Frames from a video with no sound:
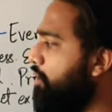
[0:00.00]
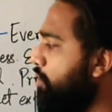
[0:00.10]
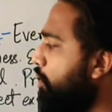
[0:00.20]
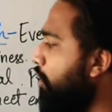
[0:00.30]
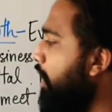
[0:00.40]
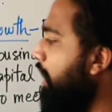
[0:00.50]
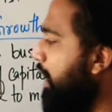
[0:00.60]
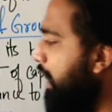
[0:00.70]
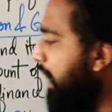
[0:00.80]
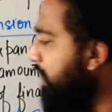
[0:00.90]
So
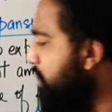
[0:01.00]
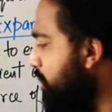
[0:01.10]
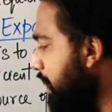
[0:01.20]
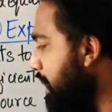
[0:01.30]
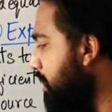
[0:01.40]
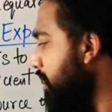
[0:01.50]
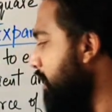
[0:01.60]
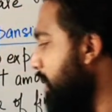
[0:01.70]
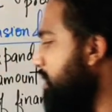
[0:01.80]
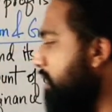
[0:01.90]
he can share
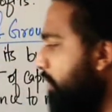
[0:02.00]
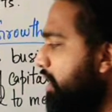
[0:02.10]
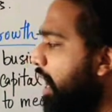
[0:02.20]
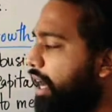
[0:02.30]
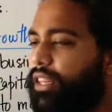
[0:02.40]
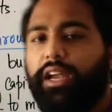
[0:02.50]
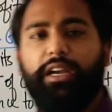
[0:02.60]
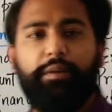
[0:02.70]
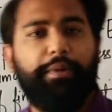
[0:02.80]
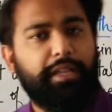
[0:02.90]
risk with other
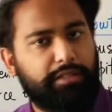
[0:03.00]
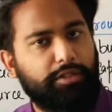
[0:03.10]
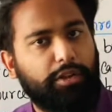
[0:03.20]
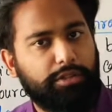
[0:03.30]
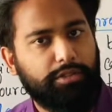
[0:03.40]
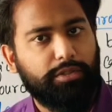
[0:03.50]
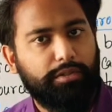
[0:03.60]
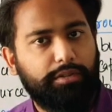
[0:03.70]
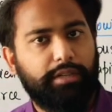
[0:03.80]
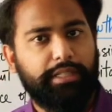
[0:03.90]
enterprises also.
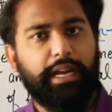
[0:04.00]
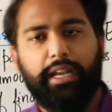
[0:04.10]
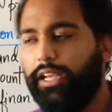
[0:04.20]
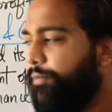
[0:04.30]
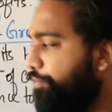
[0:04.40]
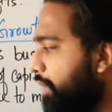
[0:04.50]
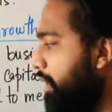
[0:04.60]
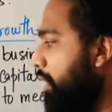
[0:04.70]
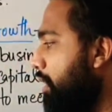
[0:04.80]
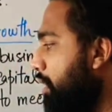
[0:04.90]
Is that clear?
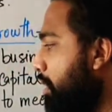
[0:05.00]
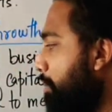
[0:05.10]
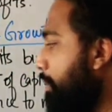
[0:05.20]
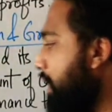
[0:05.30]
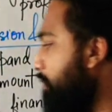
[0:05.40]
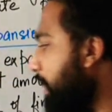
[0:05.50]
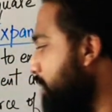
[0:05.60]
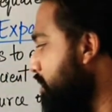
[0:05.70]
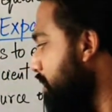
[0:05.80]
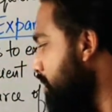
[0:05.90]

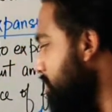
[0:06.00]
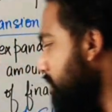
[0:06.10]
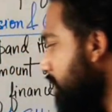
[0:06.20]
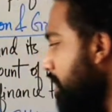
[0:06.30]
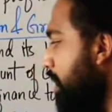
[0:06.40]
Manufacturers